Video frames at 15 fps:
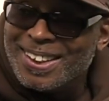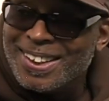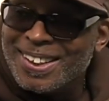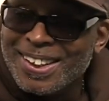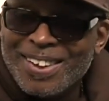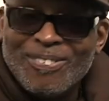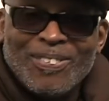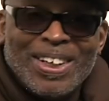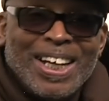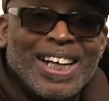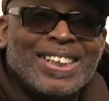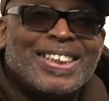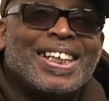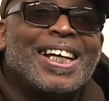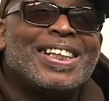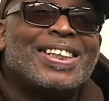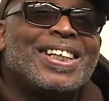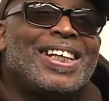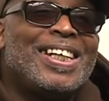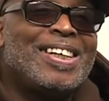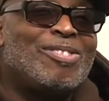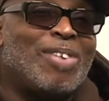When they say
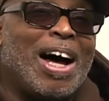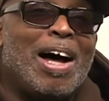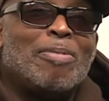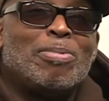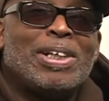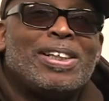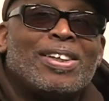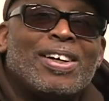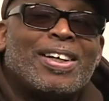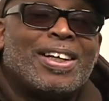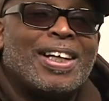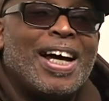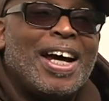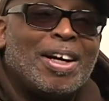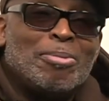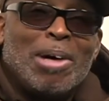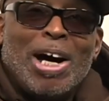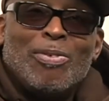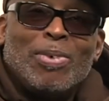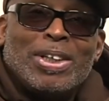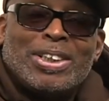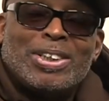leave, I'll be looking at them. I
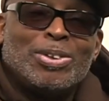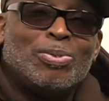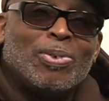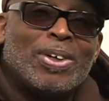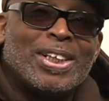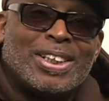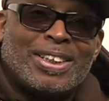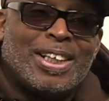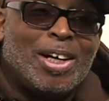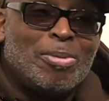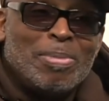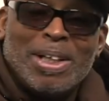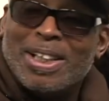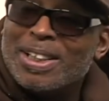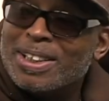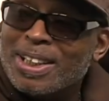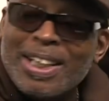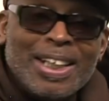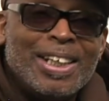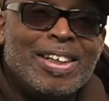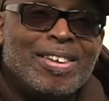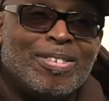wish you would tell me to leave.